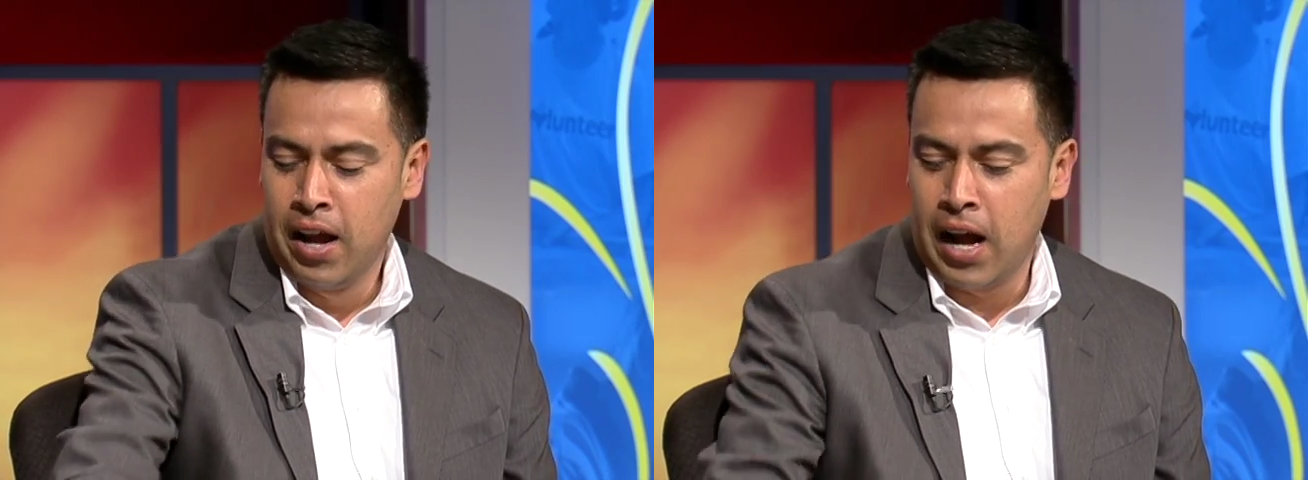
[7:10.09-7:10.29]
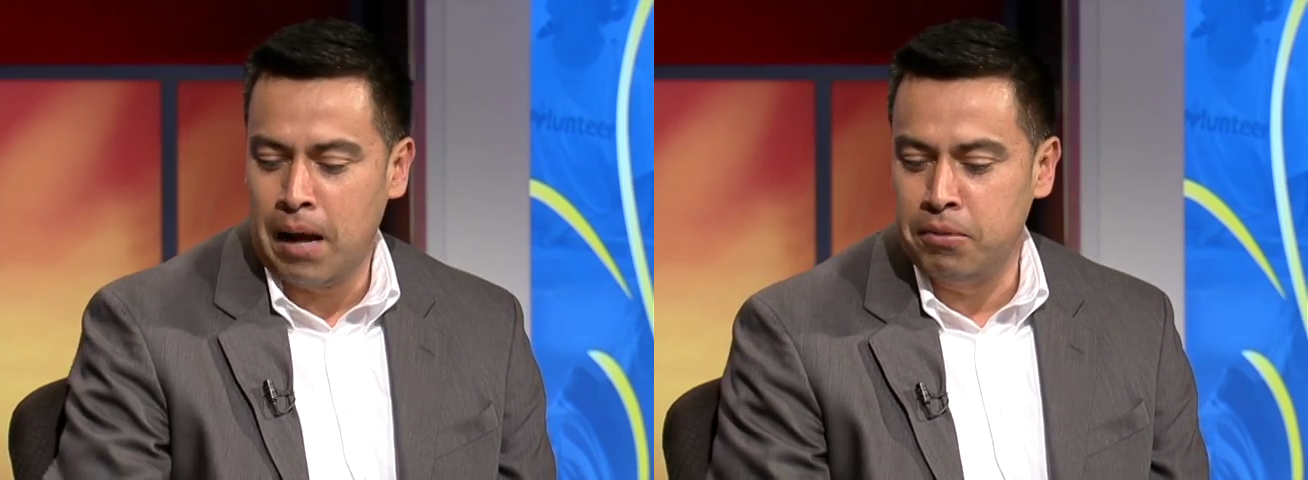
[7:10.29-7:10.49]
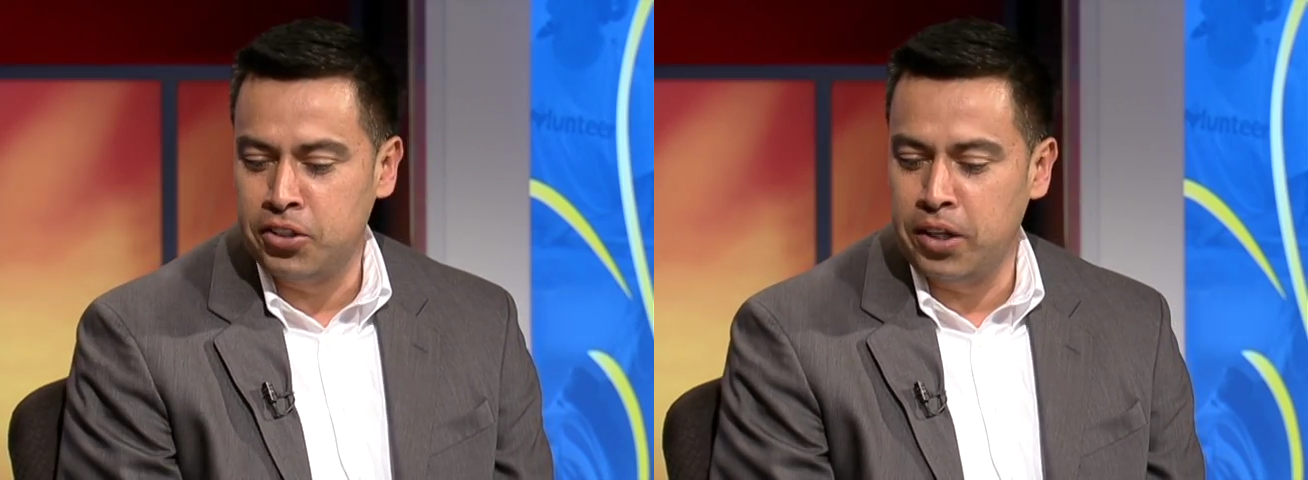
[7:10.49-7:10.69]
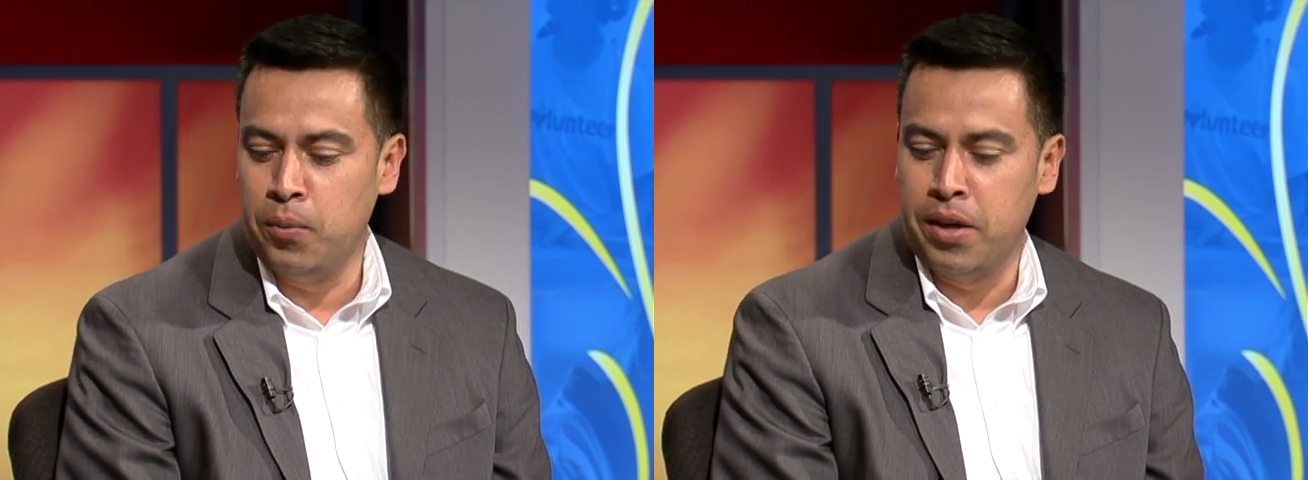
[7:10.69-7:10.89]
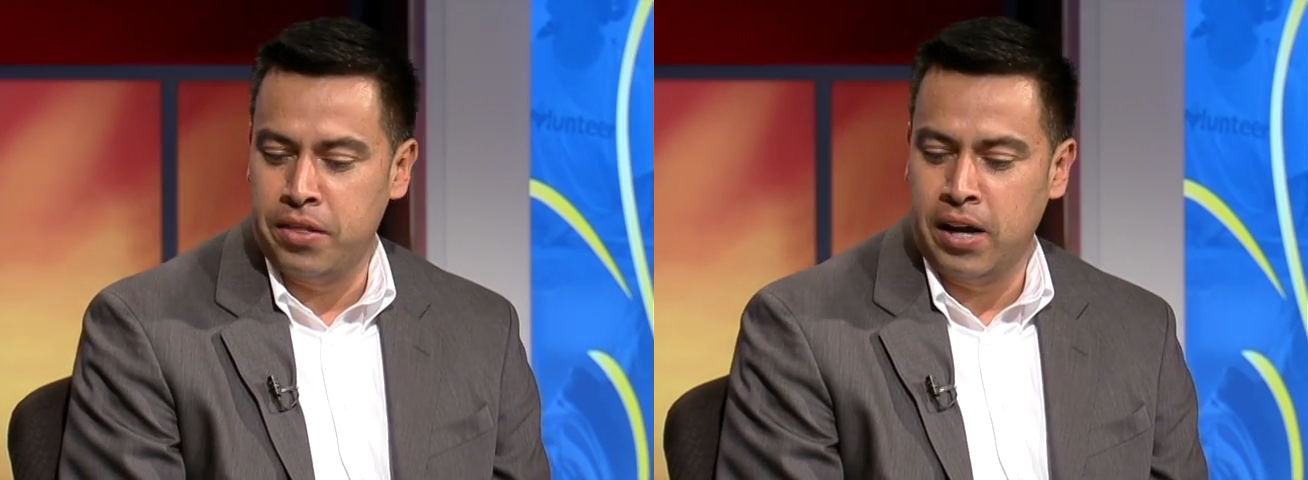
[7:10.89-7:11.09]
Obviously,
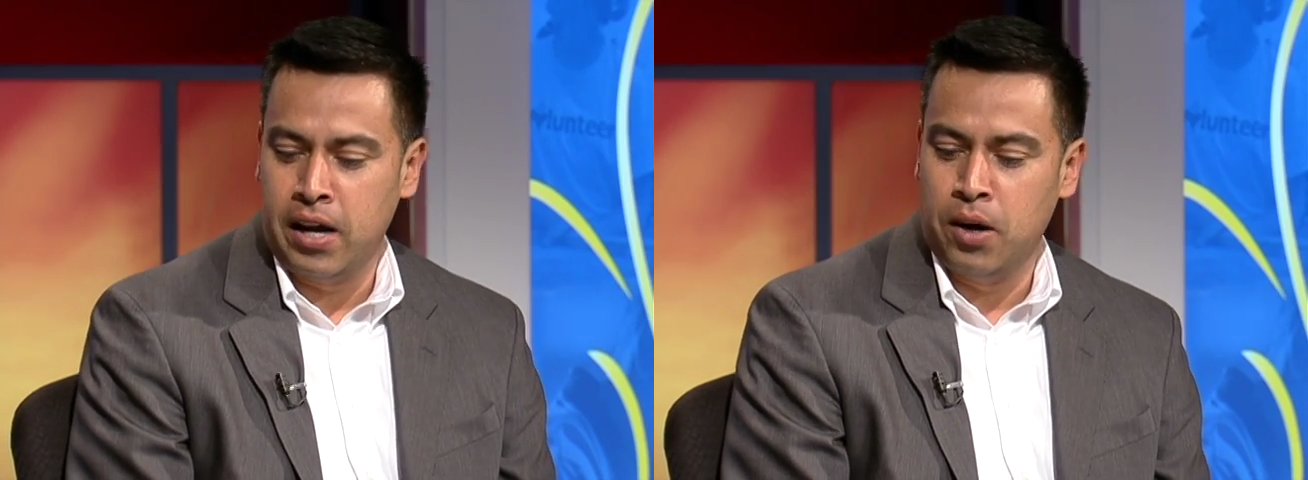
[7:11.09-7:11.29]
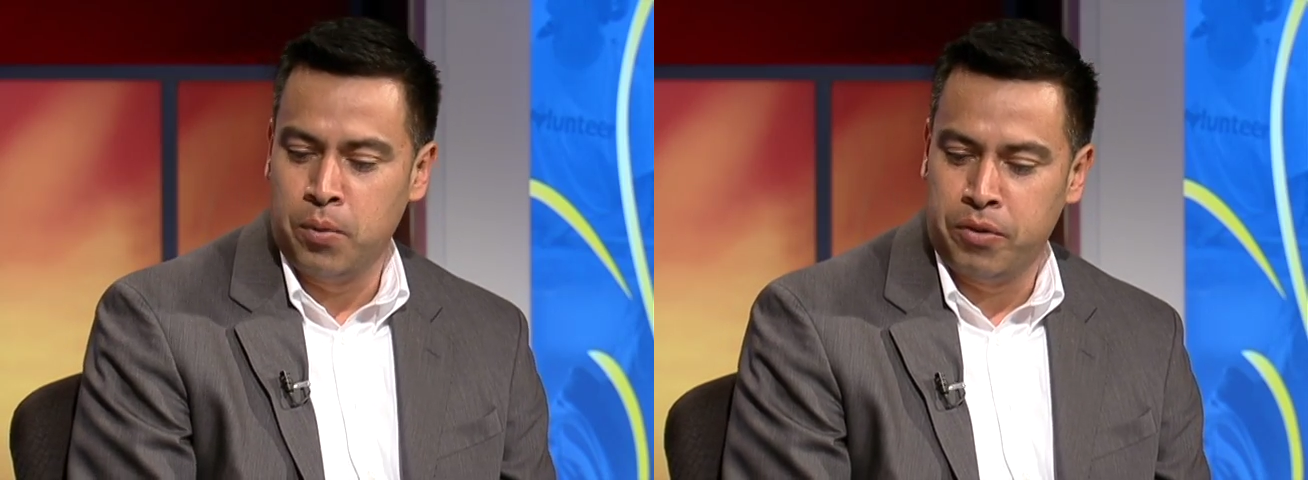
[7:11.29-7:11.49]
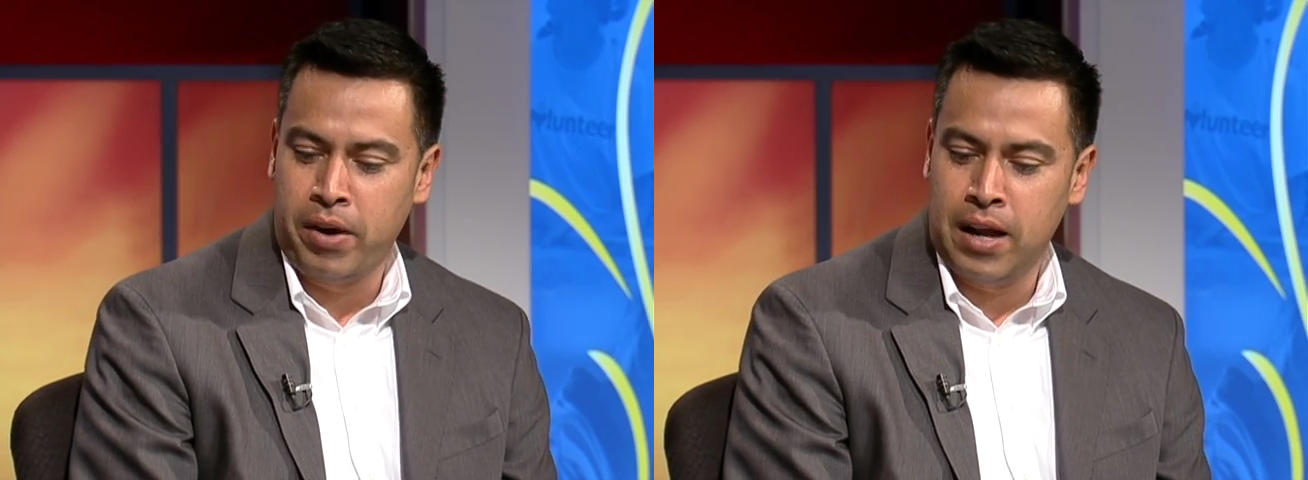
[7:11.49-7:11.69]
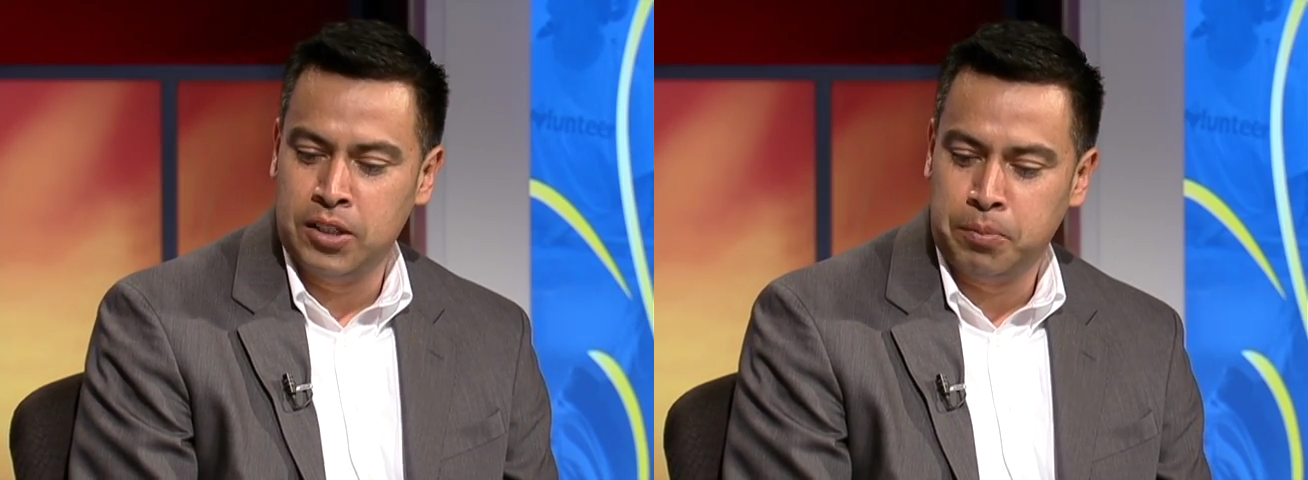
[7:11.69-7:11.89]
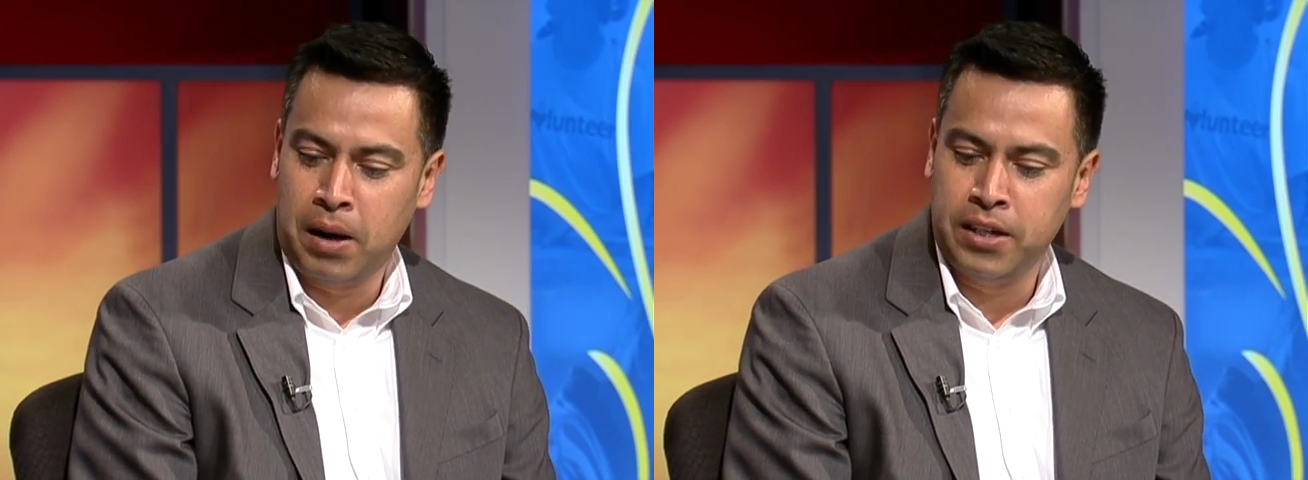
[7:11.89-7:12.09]
with, uh, with Real
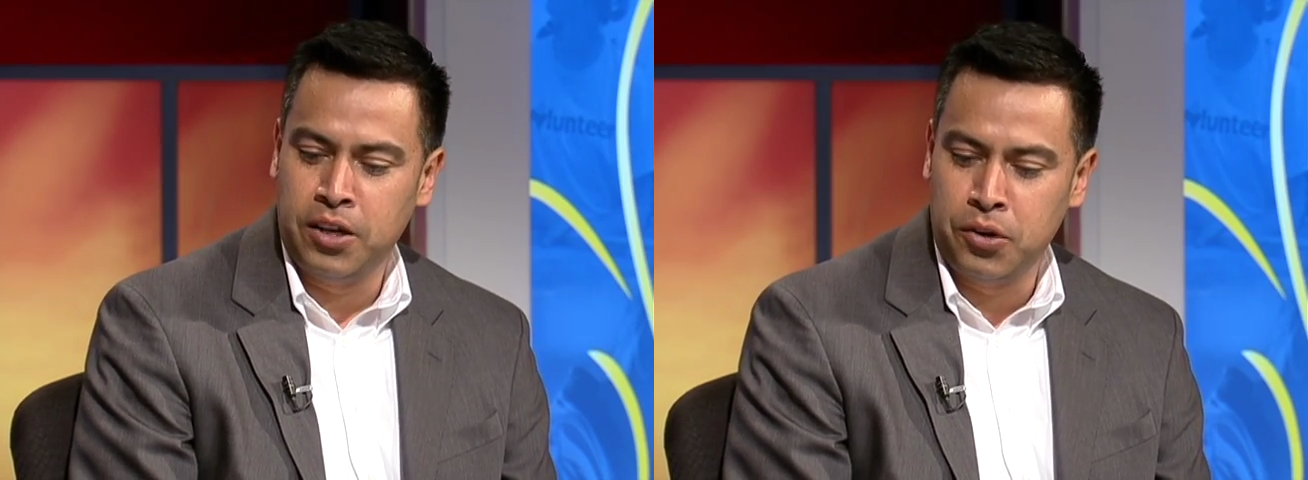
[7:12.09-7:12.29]
España,